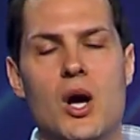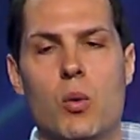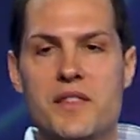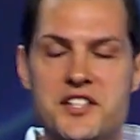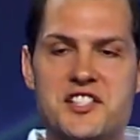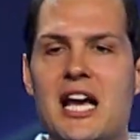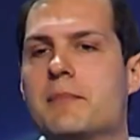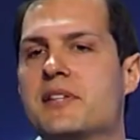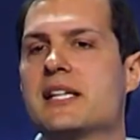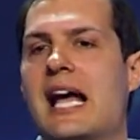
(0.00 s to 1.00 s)
Well, the same
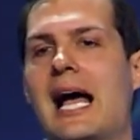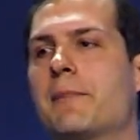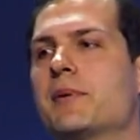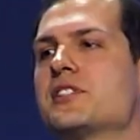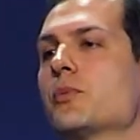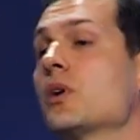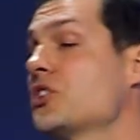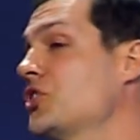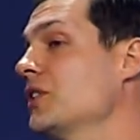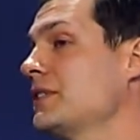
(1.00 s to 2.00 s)
thing happens, and what
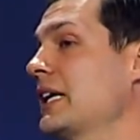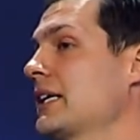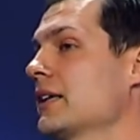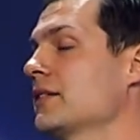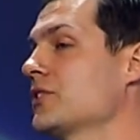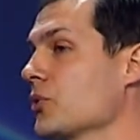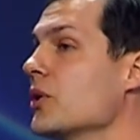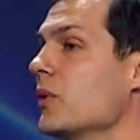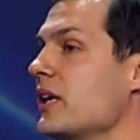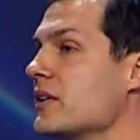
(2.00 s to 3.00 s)
should have taken three
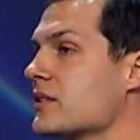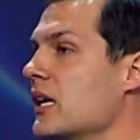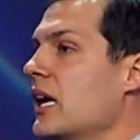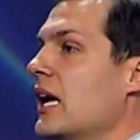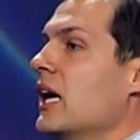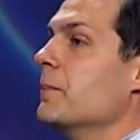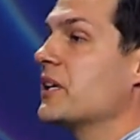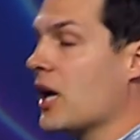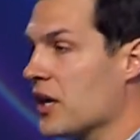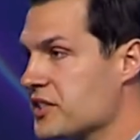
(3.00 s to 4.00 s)
weeks,
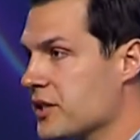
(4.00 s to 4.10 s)
because of the